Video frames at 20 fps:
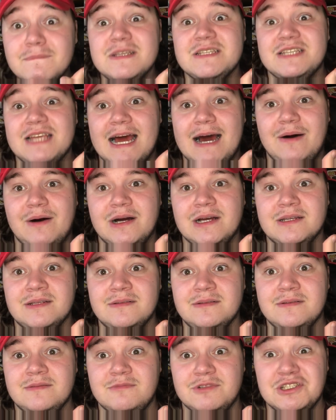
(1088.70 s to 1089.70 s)
sour.
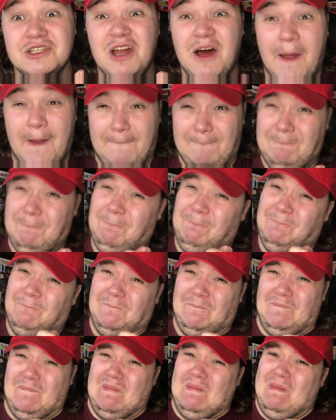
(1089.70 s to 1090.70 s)
It wasn't like,
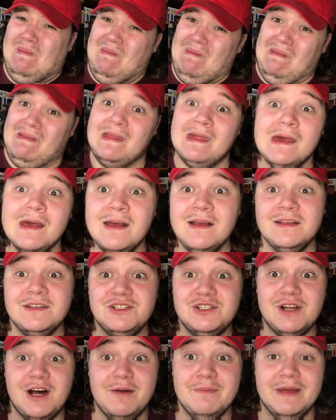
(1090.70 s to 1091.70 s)

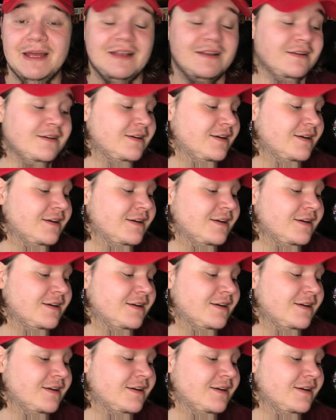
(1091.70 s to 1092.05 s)
do you know what I mean?